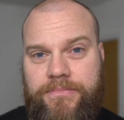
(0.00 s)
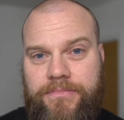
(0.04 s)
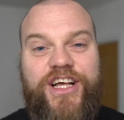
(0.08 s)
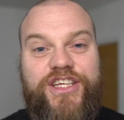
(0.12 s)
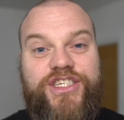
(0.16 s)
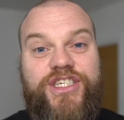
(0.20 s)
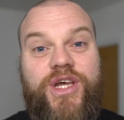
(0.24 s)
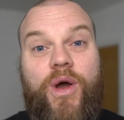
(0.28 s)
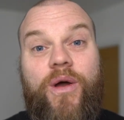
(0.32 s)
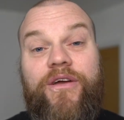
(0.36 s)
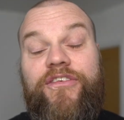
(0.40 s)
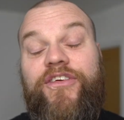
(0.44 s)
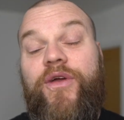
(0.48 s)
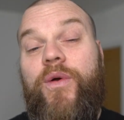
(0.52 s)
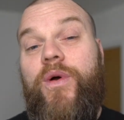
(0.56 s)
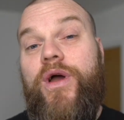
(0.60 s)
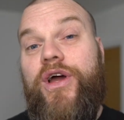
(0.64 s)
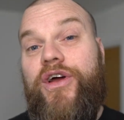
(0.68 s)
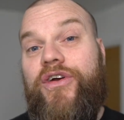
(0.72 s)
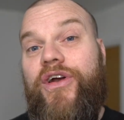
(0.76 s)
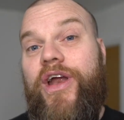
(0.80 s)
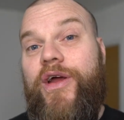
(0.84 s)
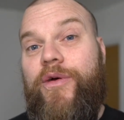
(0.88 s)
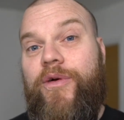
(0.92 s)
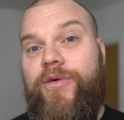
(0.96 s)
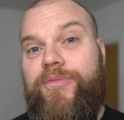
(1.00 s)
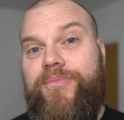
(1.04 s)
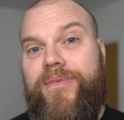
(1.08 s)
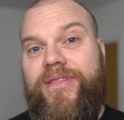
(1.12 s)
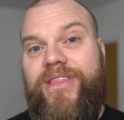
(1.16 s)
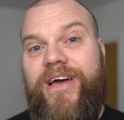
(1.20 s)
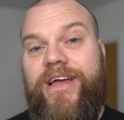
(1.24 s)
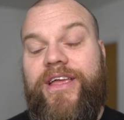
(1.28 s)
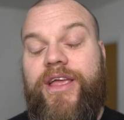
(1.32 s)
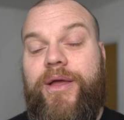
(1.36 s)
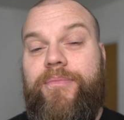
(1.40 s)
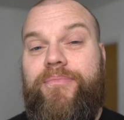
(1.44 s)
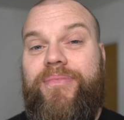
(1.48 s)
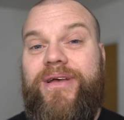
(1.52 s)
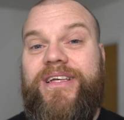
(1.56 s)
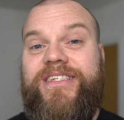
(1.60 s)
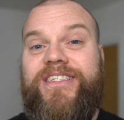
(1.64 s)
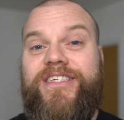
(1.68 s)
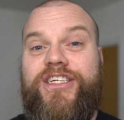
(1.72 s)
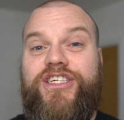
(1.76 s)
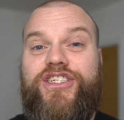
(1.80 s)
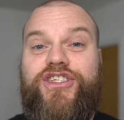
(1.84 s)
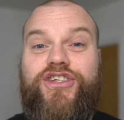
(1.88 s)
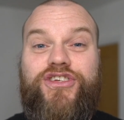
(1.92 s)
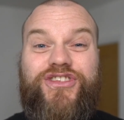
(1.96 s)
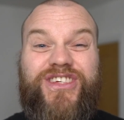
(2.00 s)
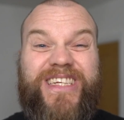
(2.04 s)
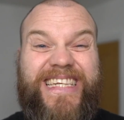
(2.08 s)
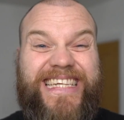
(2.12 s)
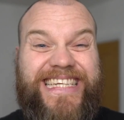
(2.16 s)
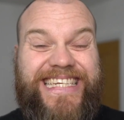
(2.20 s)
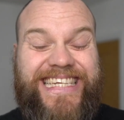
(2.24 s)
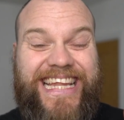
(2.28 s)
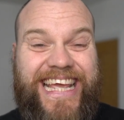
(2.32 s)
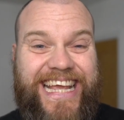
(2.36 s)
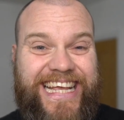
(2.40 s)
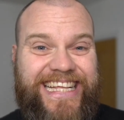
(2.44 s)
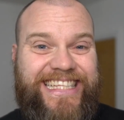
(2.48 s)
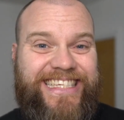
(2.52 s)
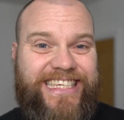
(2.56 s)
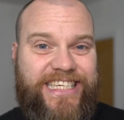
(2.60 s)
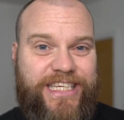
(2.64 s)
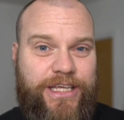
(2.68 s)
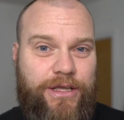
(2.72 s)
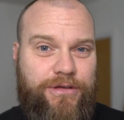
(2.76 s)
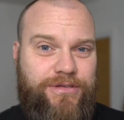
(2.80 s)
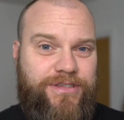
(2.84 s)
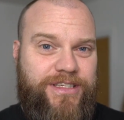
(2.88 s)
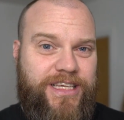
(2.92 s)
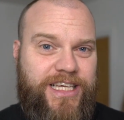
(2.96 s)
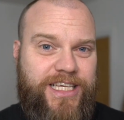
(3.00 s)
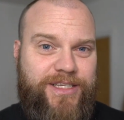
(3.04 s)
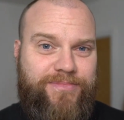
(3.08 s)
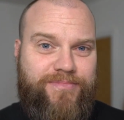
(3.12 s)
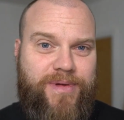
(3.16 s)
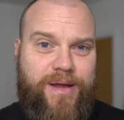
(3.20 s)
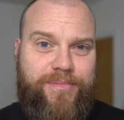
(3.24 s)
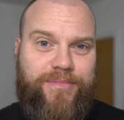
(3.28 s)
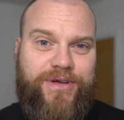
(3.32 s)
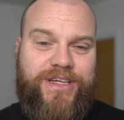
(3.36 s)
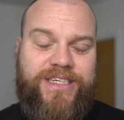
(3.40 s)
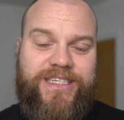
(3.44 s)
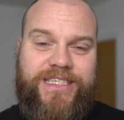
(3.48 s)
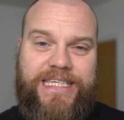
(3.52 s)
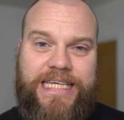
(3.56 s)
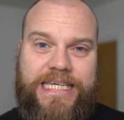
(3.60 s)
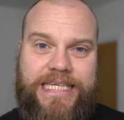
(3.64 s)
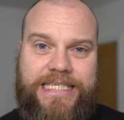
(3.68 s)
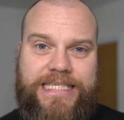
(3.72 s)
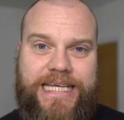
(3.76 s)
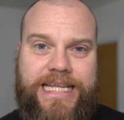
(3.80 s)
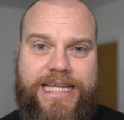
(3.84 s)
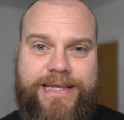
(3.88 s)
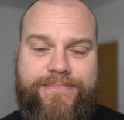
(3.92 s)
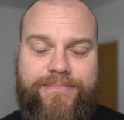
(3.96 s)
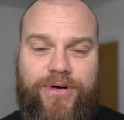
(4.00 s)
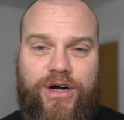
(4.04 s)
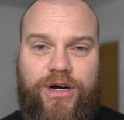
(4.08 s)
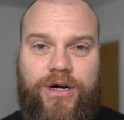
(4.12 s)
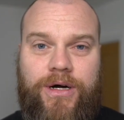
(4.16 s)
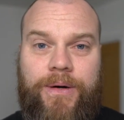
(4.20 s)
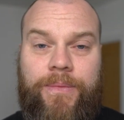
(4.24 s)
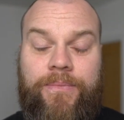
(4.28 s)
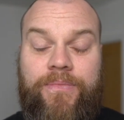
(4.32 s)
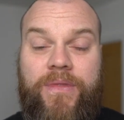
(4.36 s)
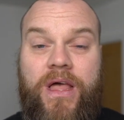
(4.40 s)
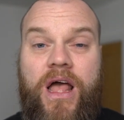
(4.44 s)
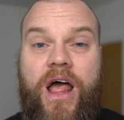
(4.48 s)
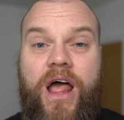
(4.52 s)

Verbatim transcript: So if you agree with me that your business doesn't need to use these memory sticks anymore,